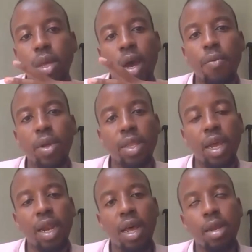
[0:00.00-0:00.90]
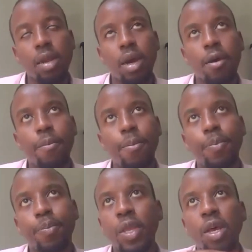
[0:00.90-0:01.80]
How will they learn
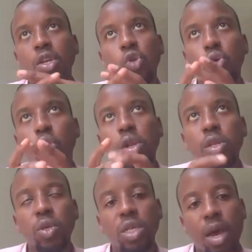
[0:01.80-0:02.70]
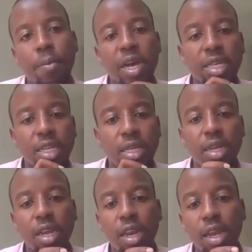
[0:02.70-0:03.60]
to do all those capacities
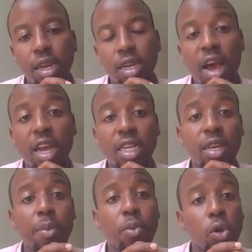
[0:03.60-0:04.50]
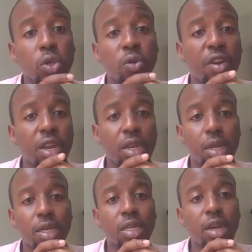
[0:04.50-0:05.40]
that are needed? IT people are also very
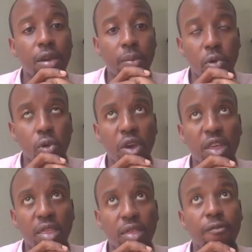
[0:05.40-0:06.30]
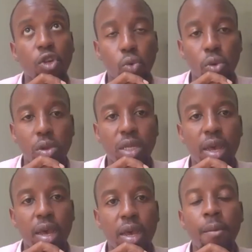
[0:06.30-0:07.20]
terrible with the visuals.
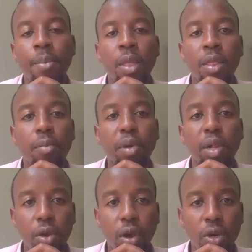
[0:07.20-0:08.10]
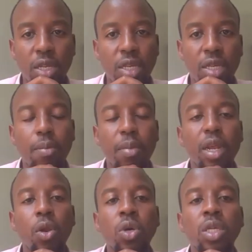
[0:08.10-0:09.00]
They'll build you a good system, but
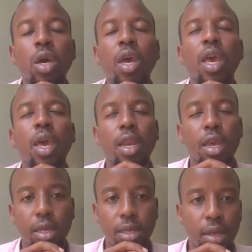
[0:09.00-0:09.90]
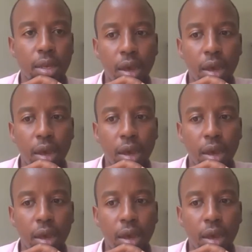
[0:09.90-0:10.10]
it looks hideous.